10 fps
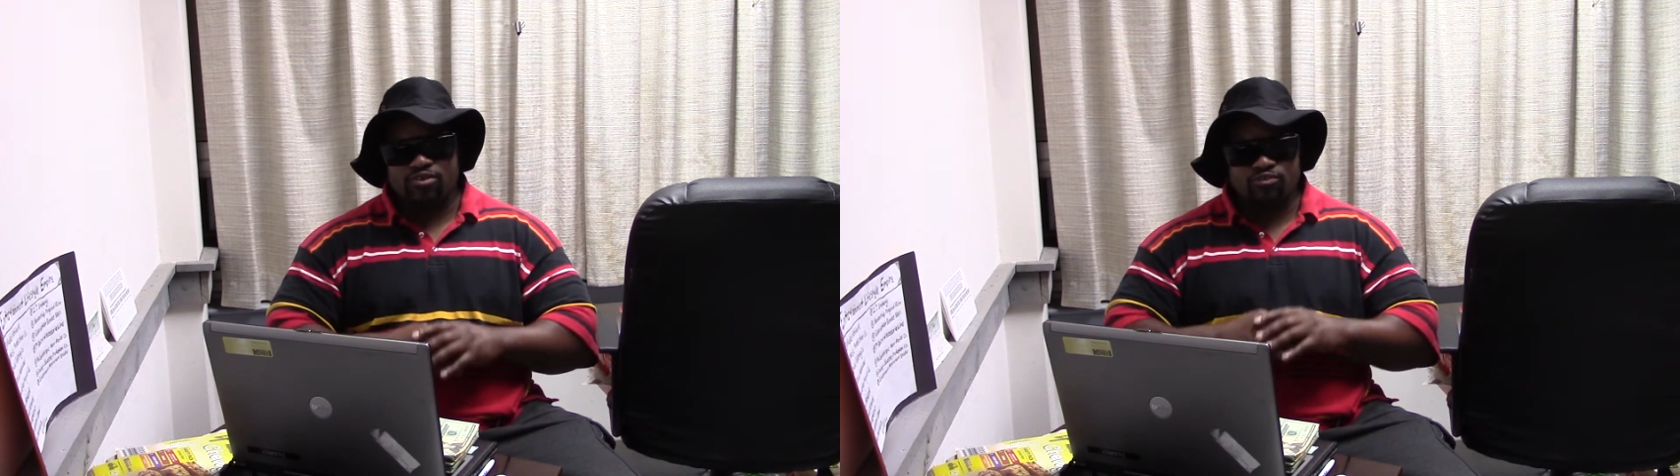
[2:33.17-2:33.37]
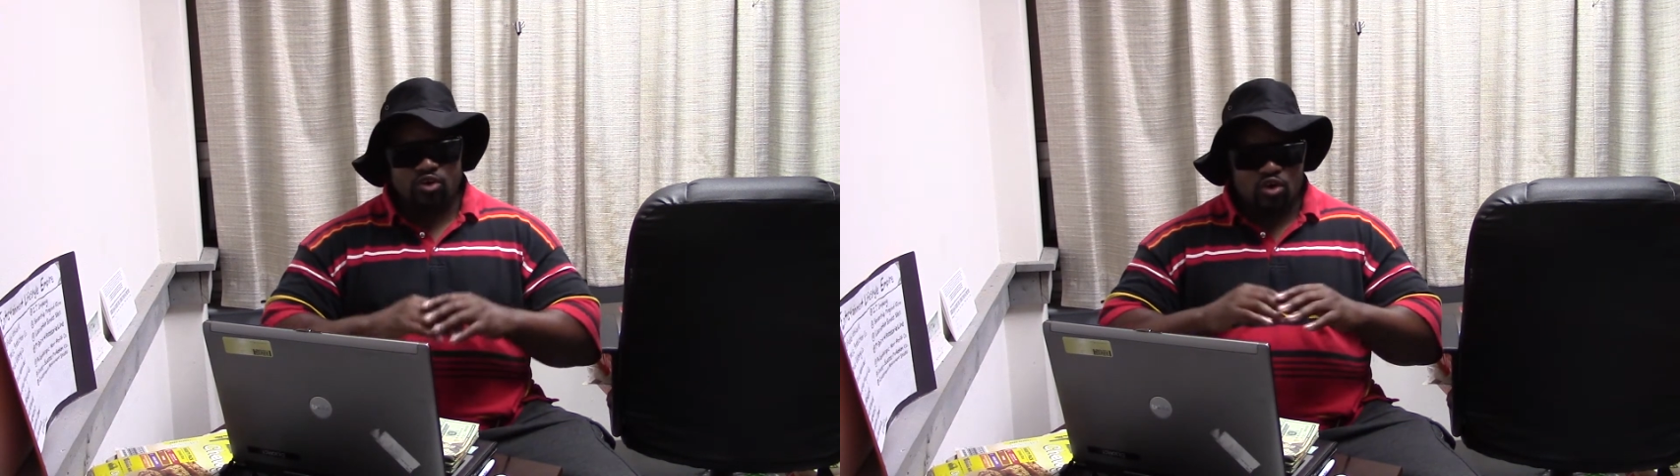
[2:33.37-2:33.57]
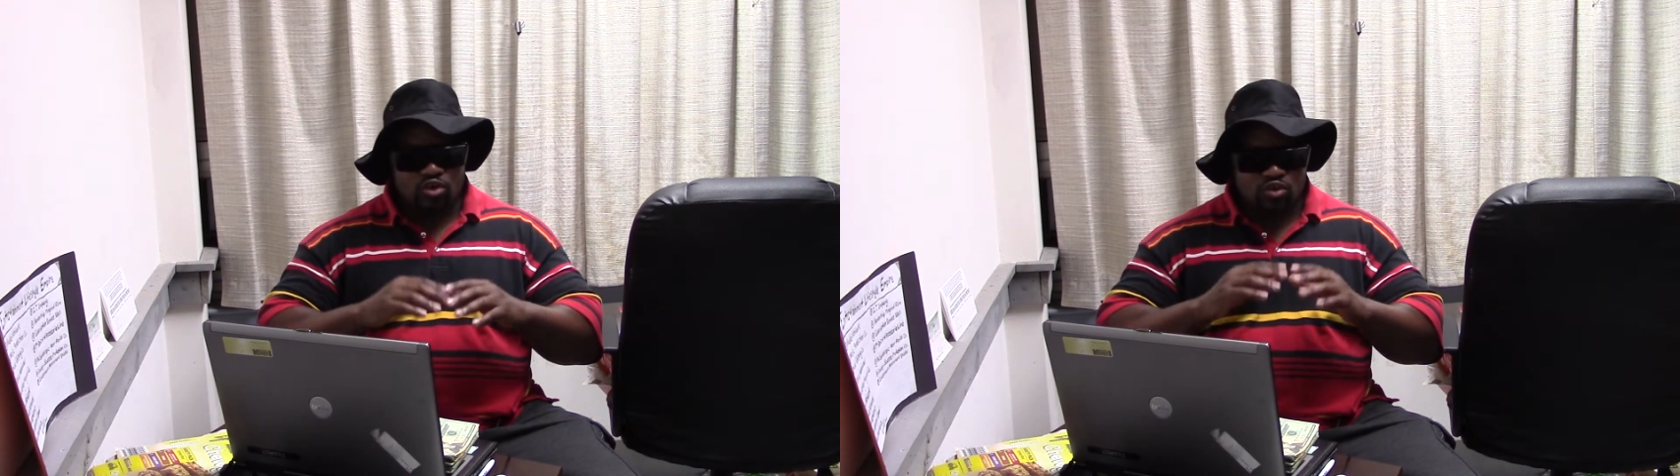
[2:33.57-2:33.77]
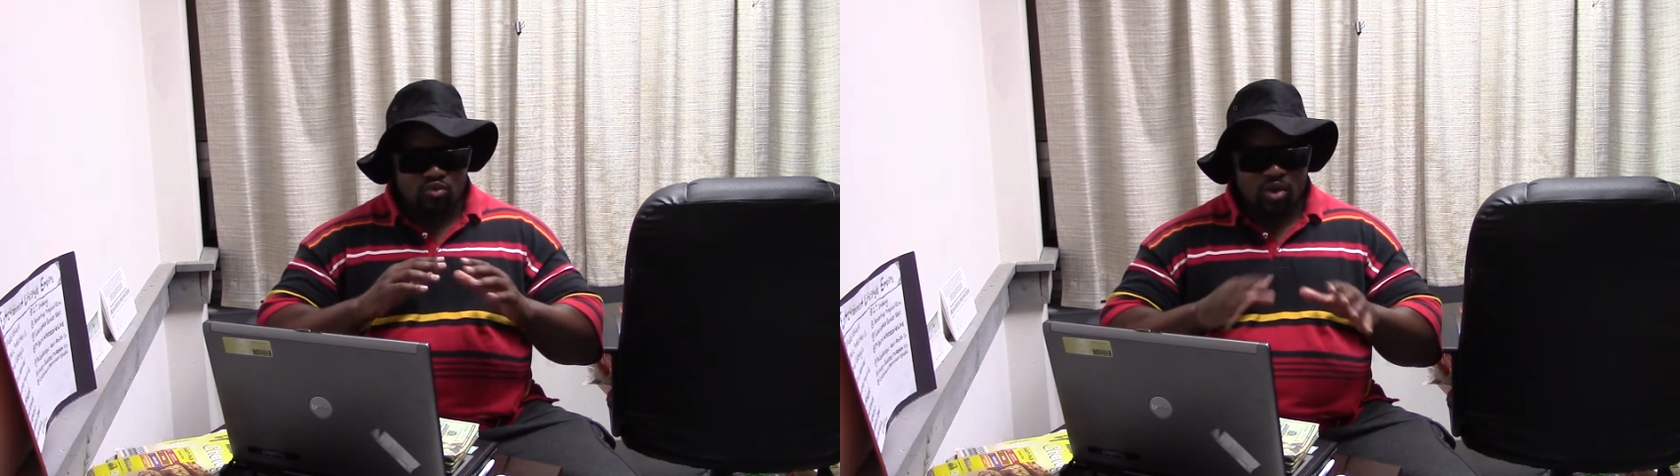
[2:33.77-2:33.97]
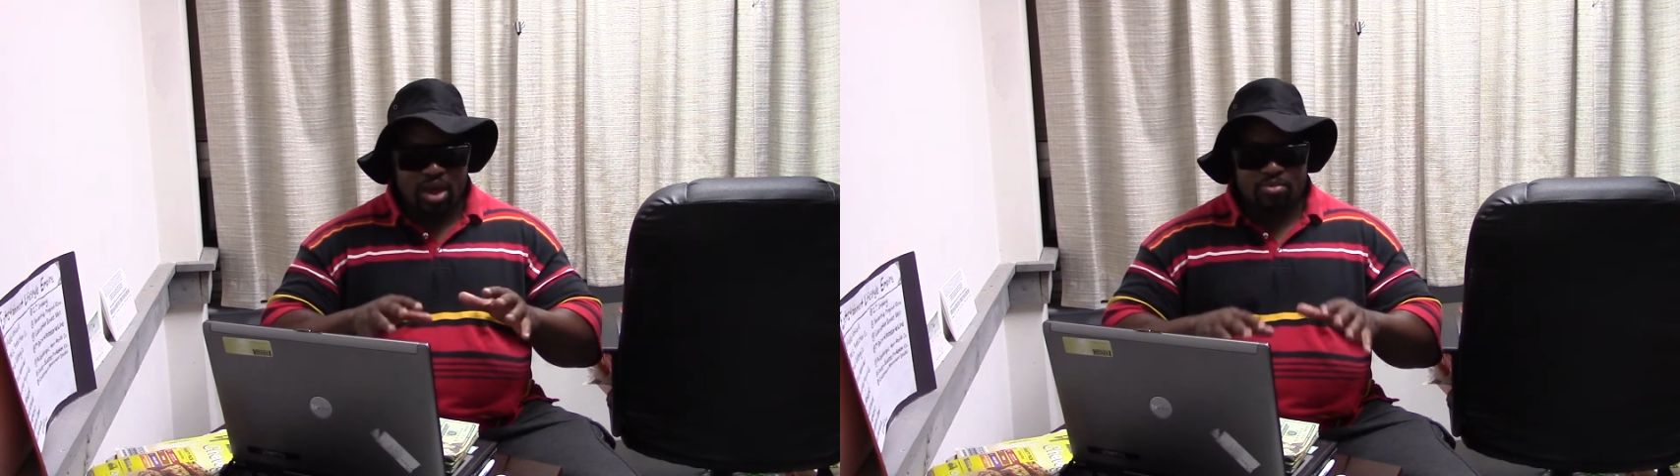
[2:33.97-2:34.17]
And for all you
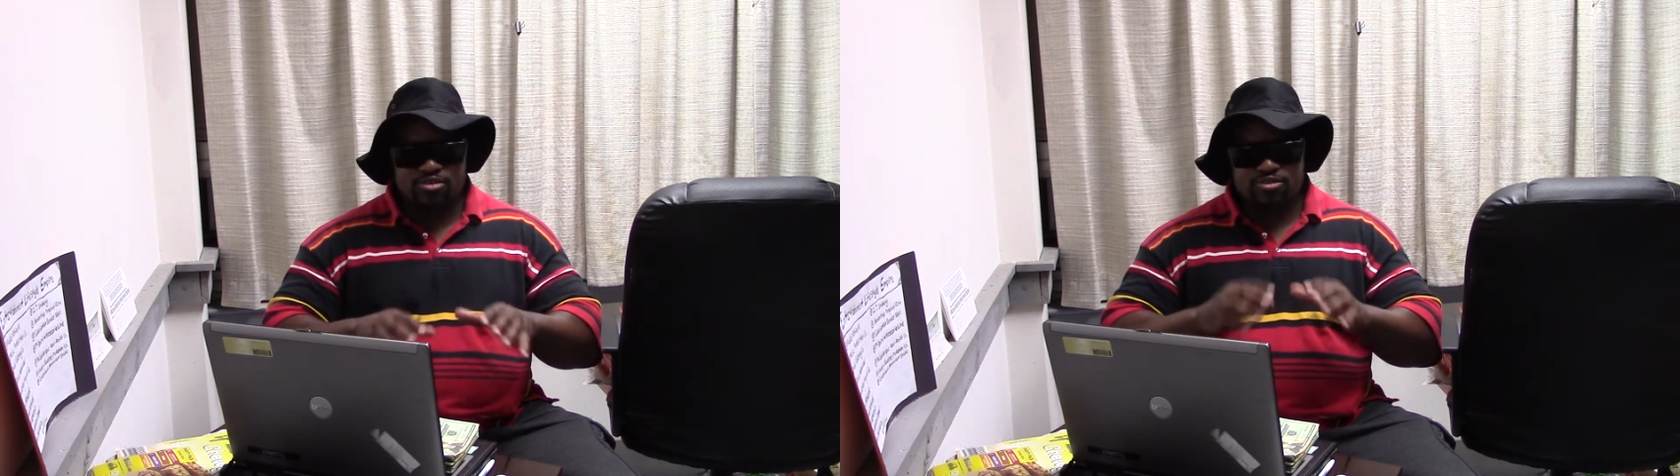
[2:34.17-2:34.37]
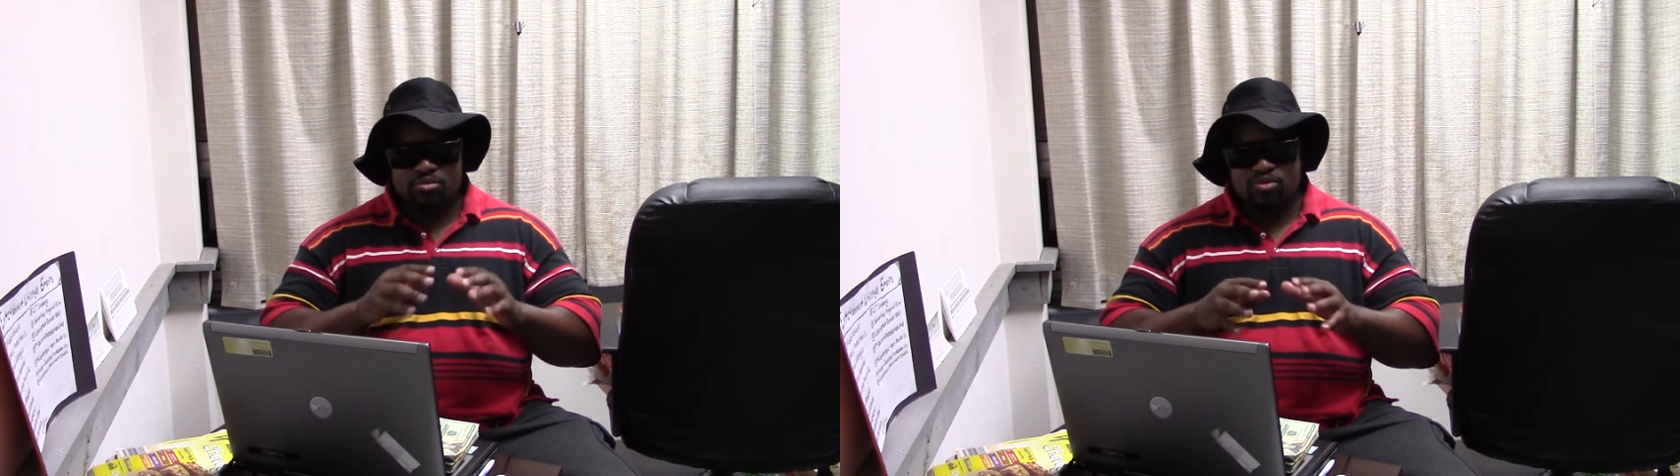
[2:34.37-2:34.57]
rappers and